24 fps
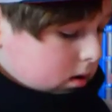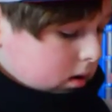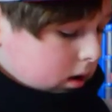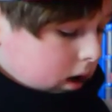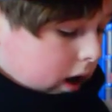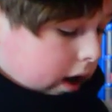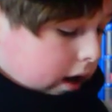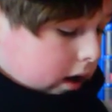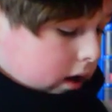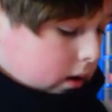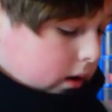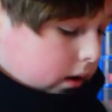
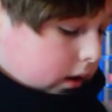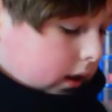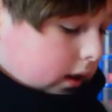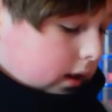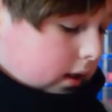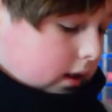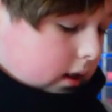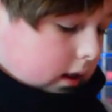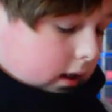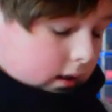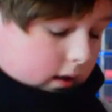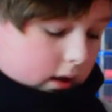I know what these
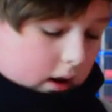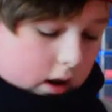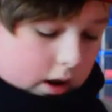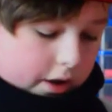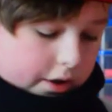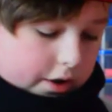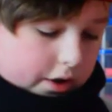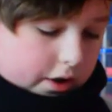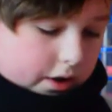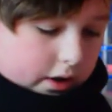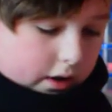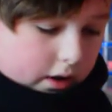things are. I
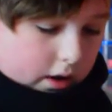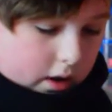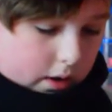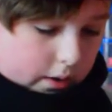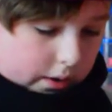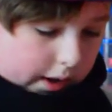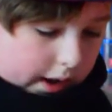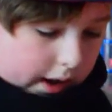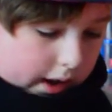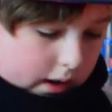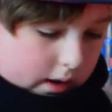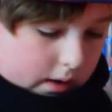should have
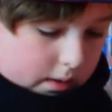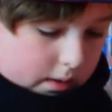known that.